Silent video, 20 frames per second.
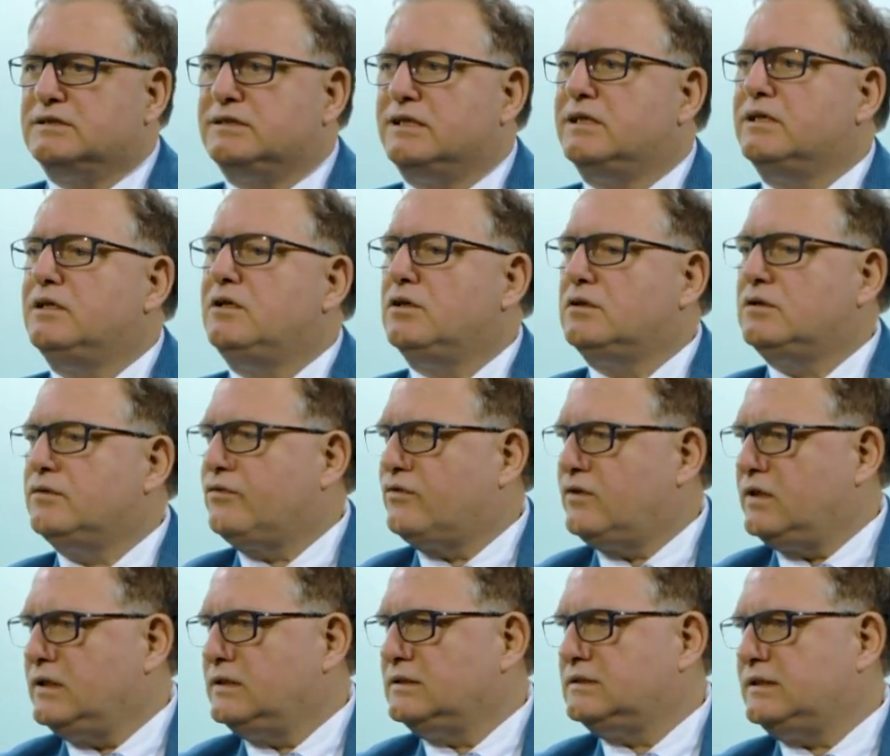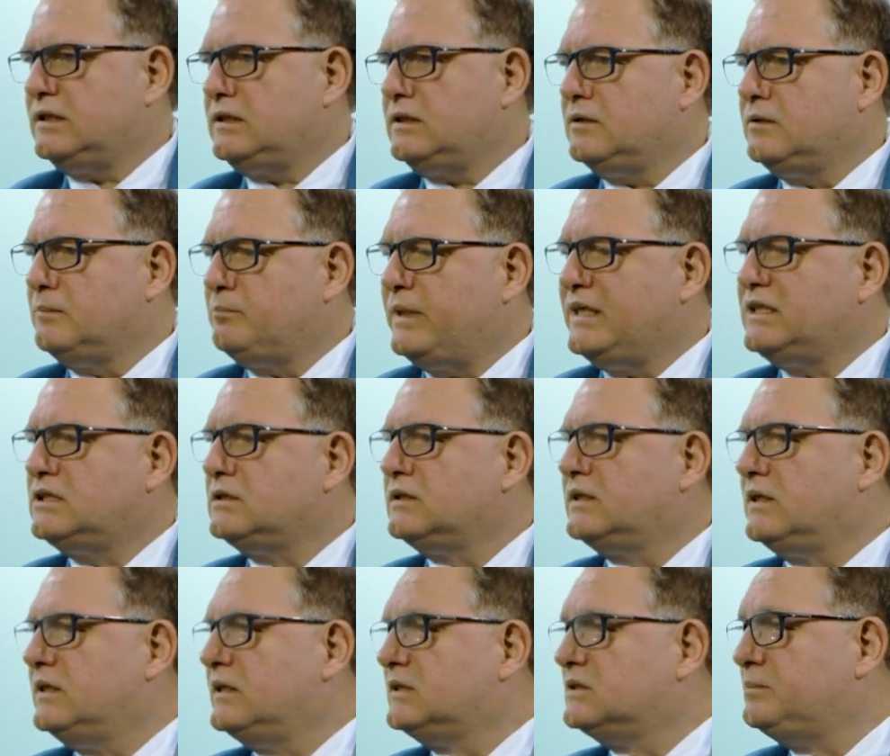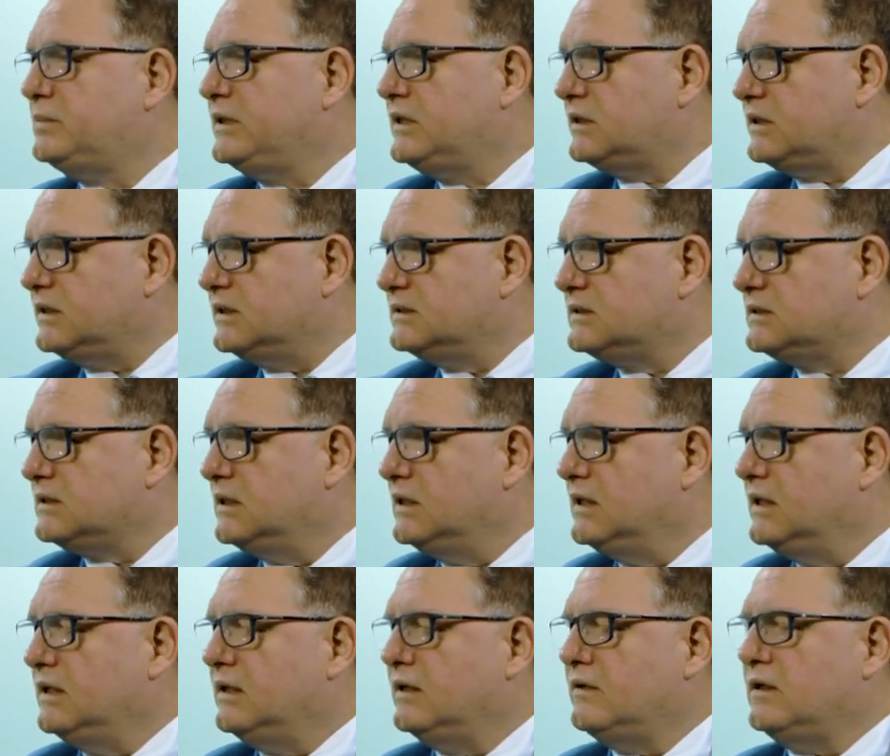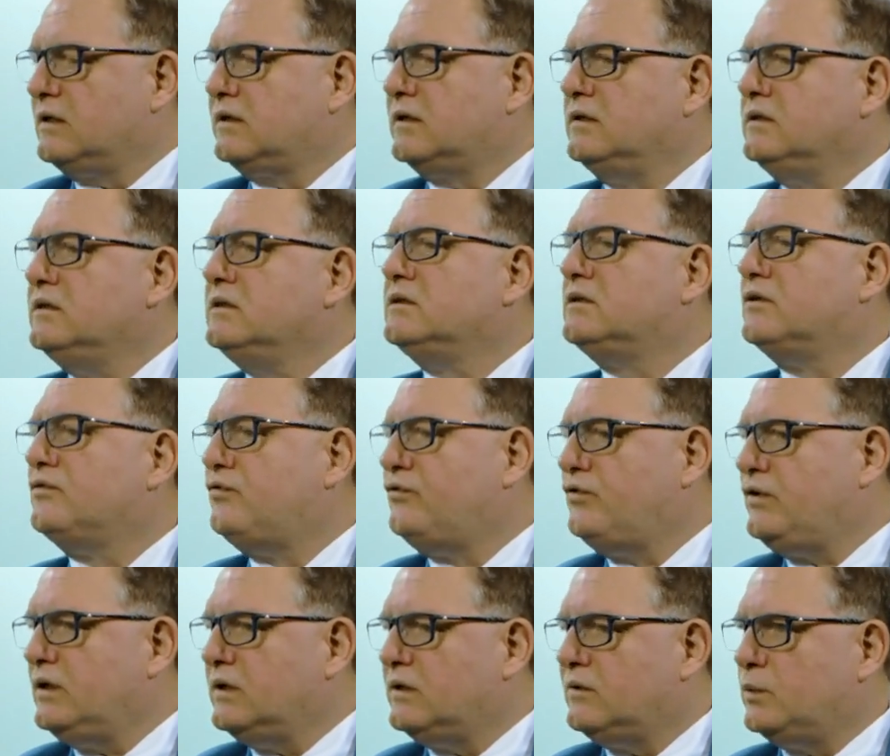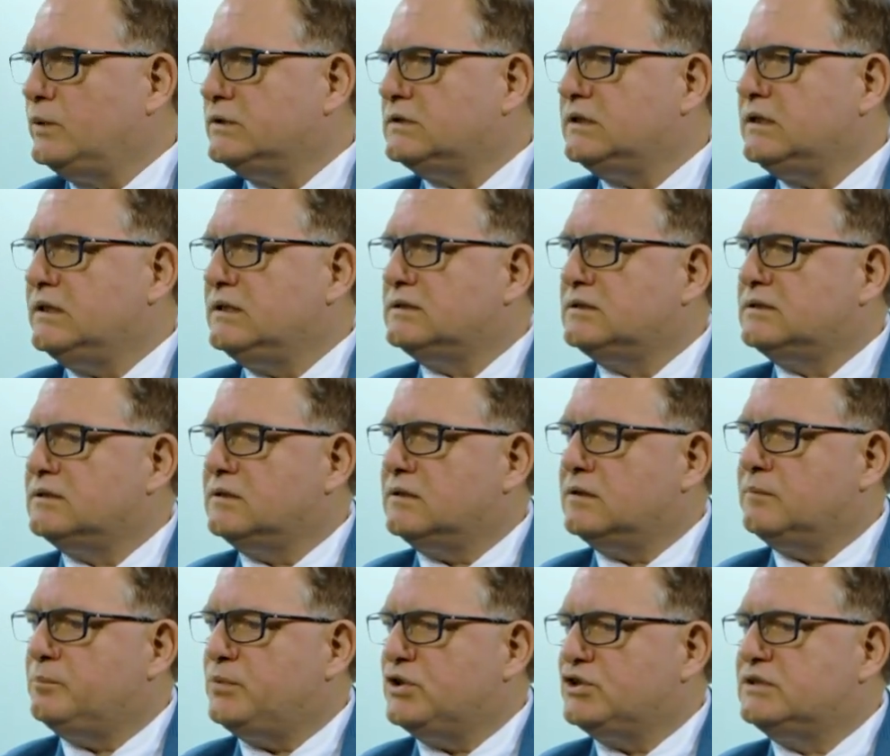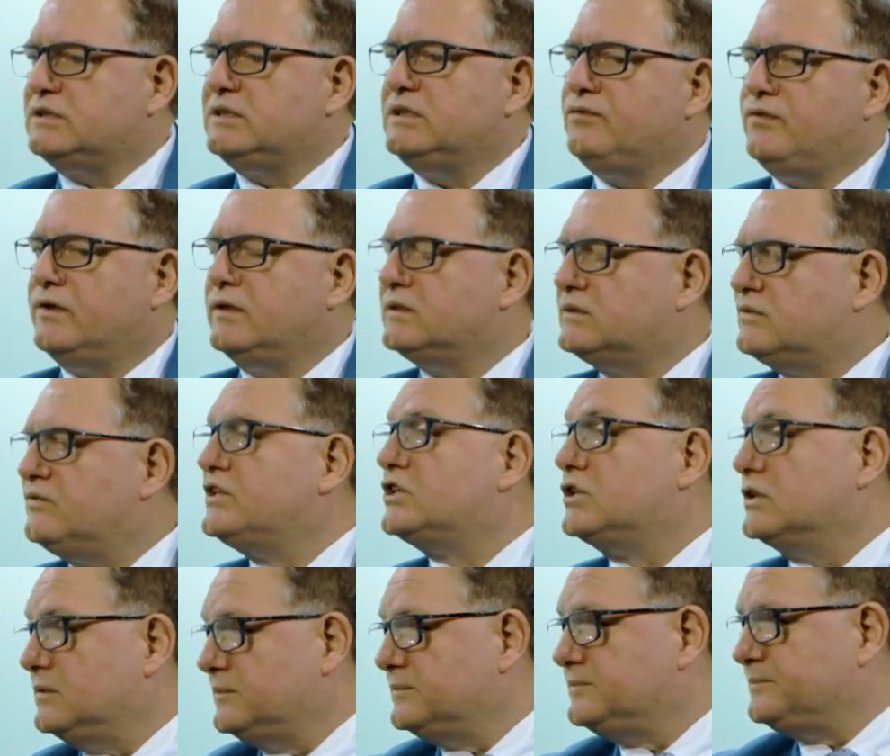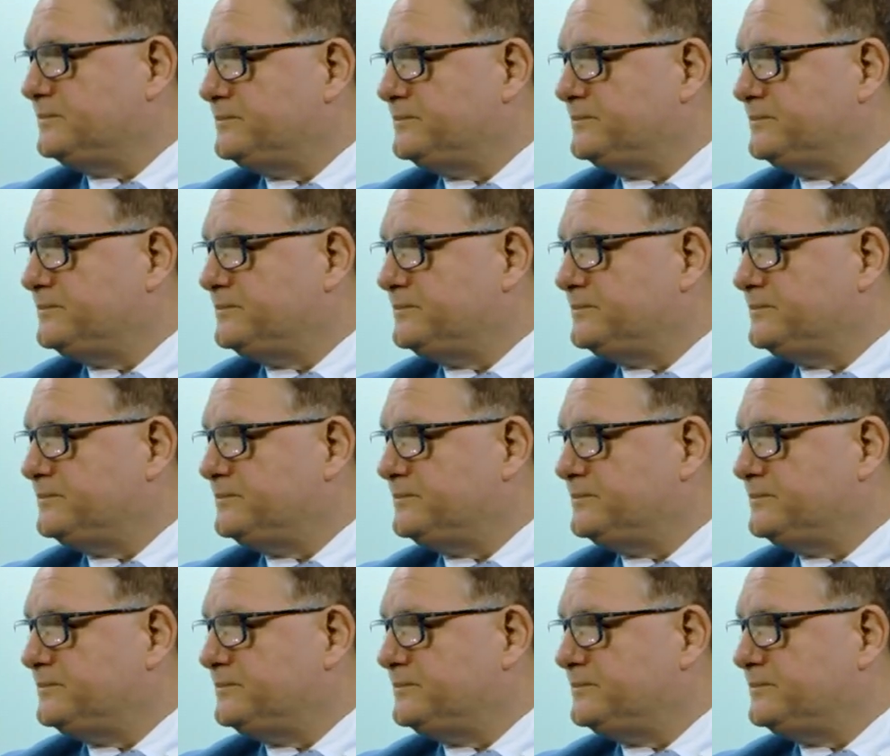There are a lot of things that a patient can experience and that can interfere with his perceiving his vision.